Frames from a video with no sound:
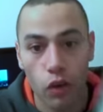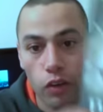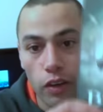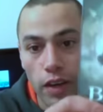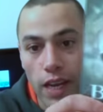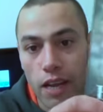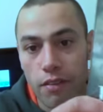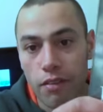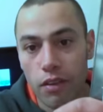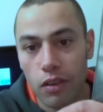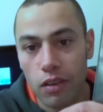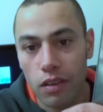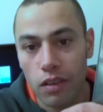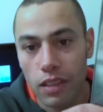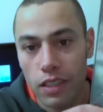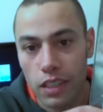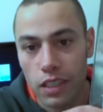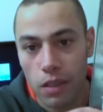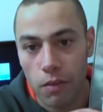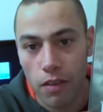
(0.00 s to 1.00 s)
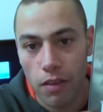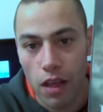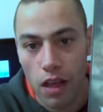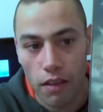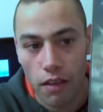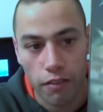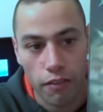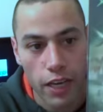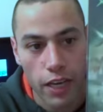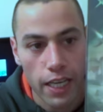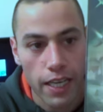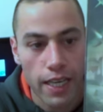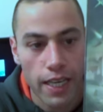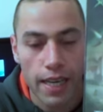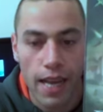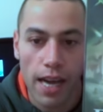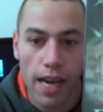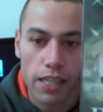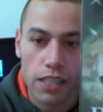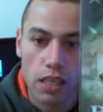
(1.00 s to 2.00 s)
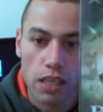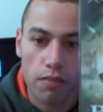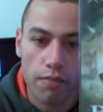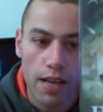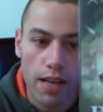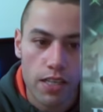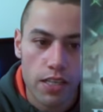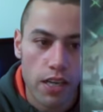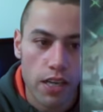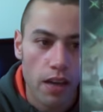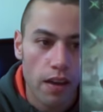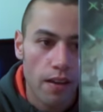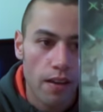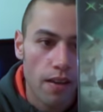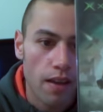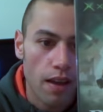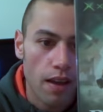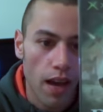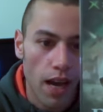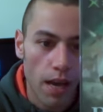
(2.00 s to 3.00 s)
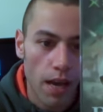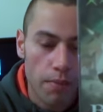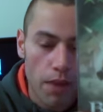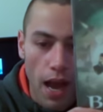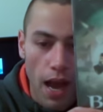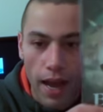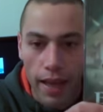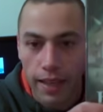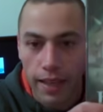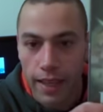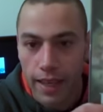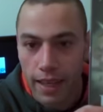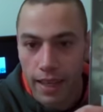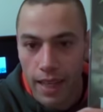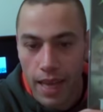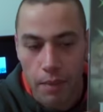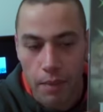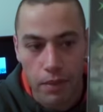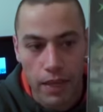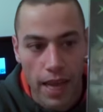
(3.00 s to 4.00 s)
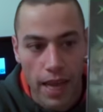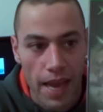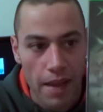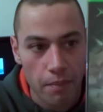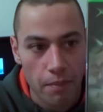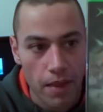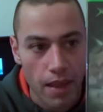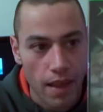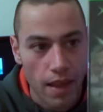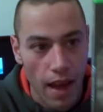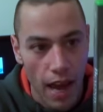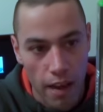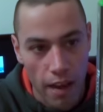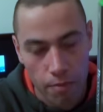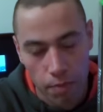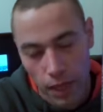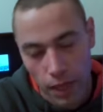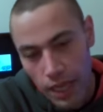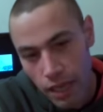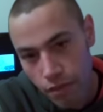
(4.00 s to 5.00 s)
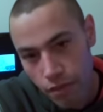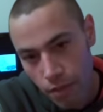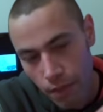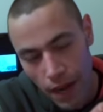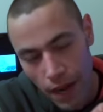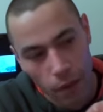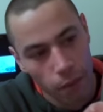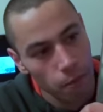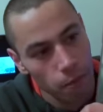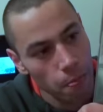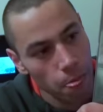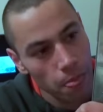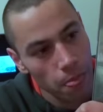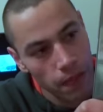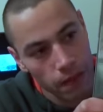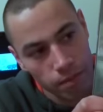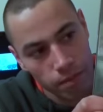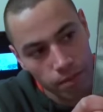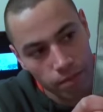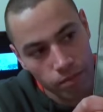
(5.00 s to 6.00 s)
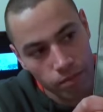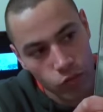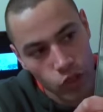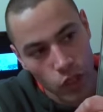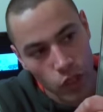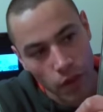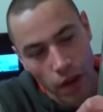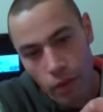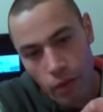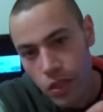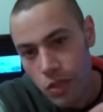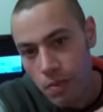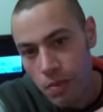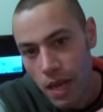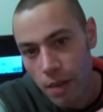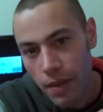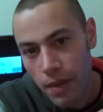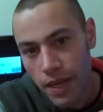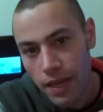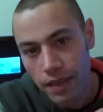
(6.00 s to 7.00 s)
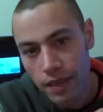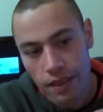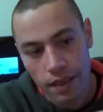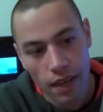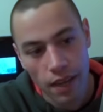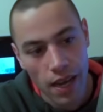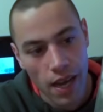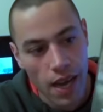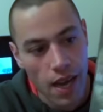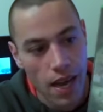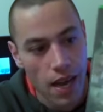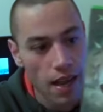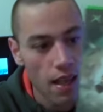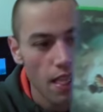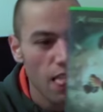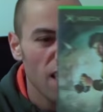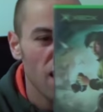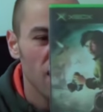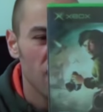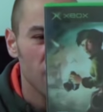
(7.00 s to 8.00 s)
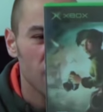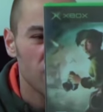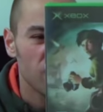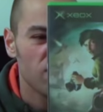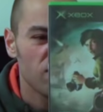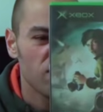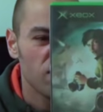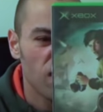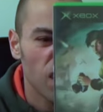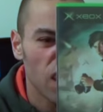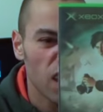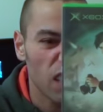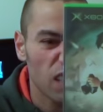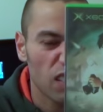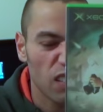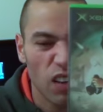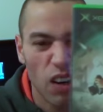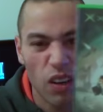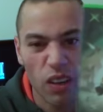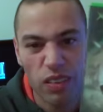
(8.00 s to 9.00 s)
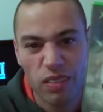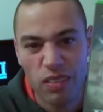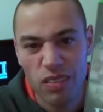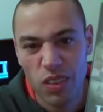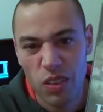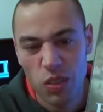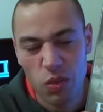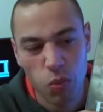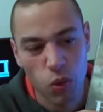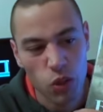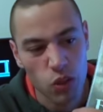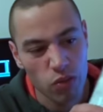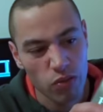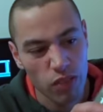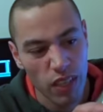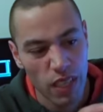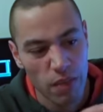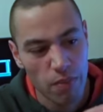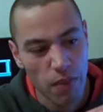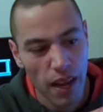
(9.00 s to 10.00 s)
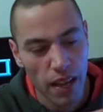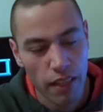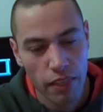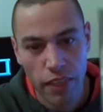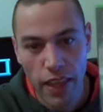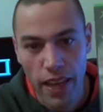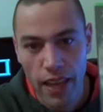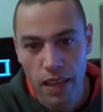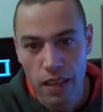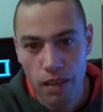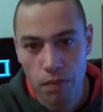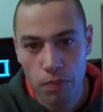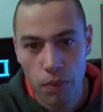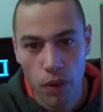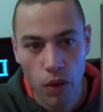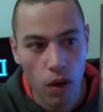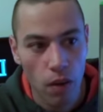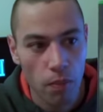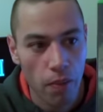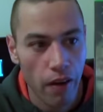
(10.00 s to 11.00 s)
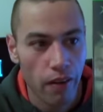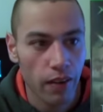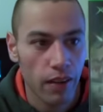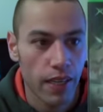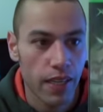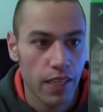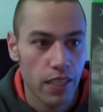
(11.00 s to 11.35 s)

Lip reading: Good and Evil. This is a 3D action adventure, highly acclaimed game. I've played it for about 2 hours, maybe. I don't know, this wasn't really my thing, but apparently